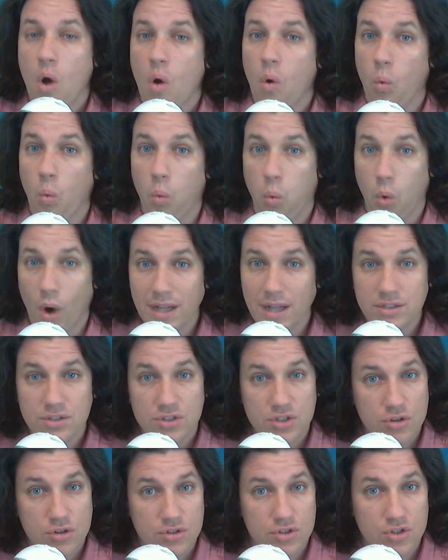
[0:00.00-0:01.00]

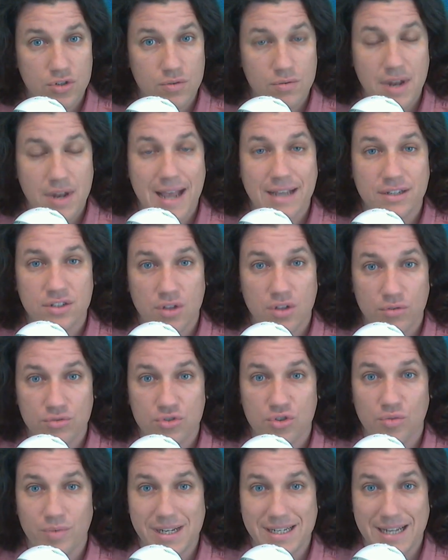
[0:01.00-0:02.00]
Once your student has those
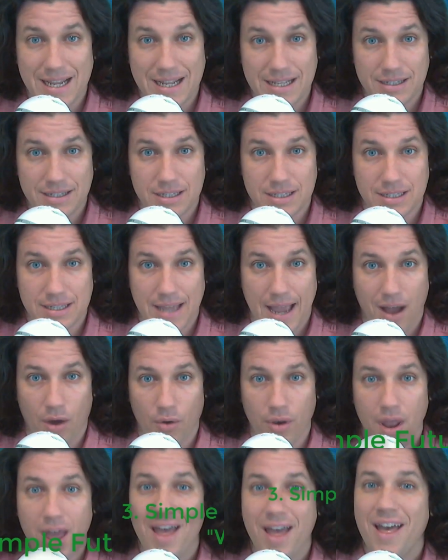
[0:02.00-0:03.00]
3 tenses down,